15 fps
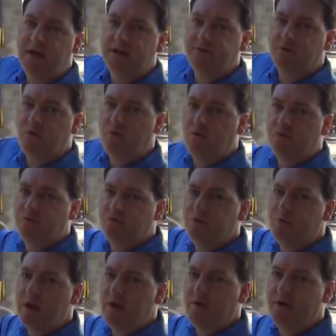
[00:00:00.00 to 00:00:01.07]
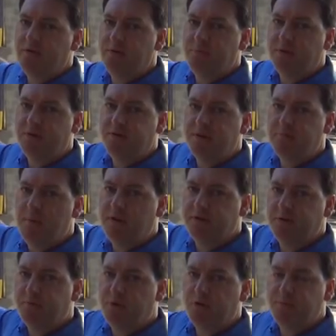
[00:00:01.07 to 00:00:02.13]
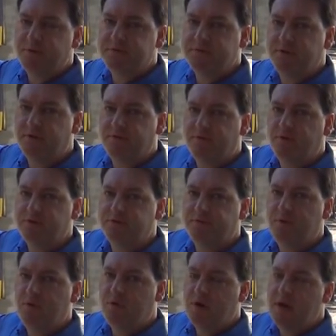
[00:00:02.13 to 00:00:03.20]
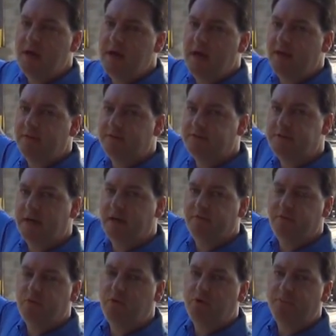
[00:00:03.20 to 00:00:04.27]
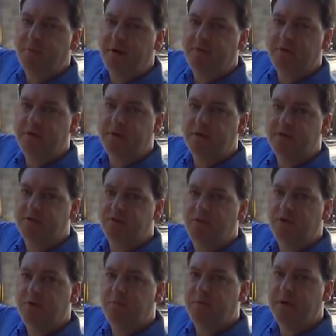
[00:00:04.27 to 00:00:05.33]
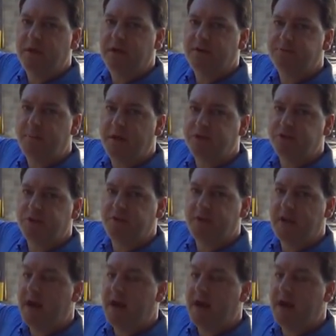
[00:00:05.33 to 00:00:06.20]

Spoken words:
That's a whole new area of the building, multi-purpose on the first floor, and the second floor above it is going to be expansion of the